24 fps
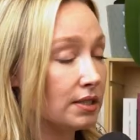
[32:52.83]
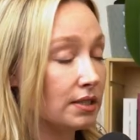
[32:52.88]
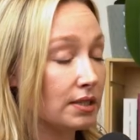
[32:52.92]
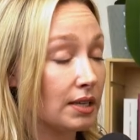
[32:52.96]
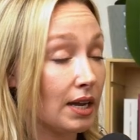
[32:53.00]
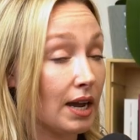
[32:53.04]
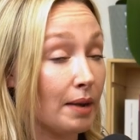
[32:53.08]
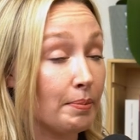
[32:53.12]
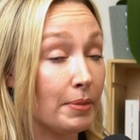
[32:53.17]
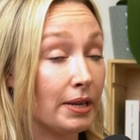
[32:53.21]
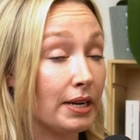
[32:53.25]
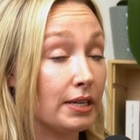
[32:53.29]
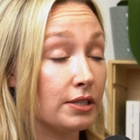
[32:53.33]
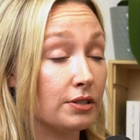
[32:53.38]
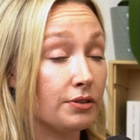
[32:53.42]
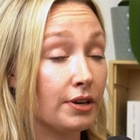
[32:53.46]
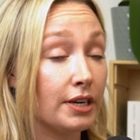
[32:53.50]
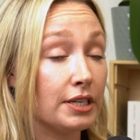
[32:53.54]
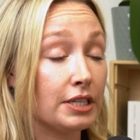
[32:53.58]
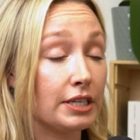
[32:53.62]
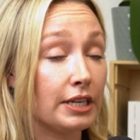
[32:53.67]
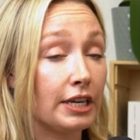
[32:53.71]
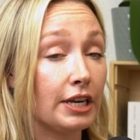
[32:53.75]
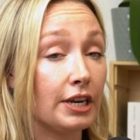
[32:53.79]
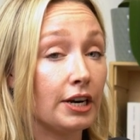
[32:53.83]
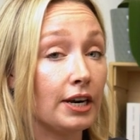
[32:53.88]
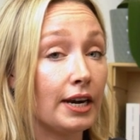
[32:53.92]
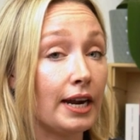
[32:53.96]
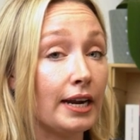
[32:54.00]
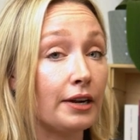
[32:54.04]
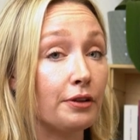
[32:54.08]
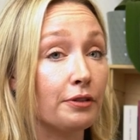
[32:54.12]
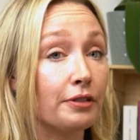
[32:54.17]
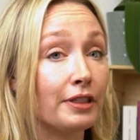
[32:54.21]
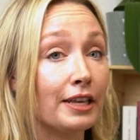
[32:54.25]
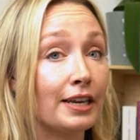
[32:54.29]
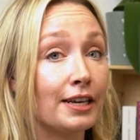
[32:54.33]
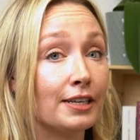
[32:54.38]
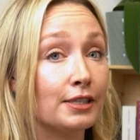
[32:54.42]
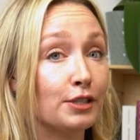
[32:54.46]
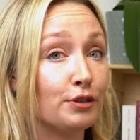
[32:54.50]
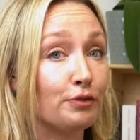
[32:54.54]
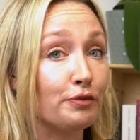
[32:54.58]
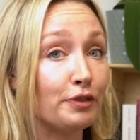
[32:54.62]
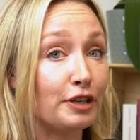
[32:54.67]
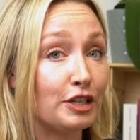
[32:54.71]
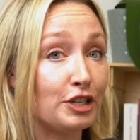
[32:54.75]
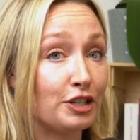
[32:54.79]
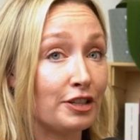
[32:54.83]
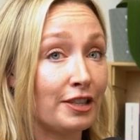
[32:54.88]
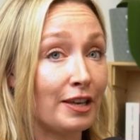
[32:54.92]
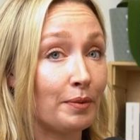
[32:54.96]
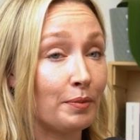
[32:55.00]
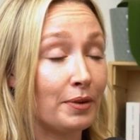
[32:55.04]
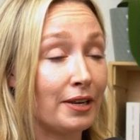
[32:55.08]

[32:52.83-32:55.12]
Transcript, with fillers: I mean, it's great to hear. I don't think it's a region that we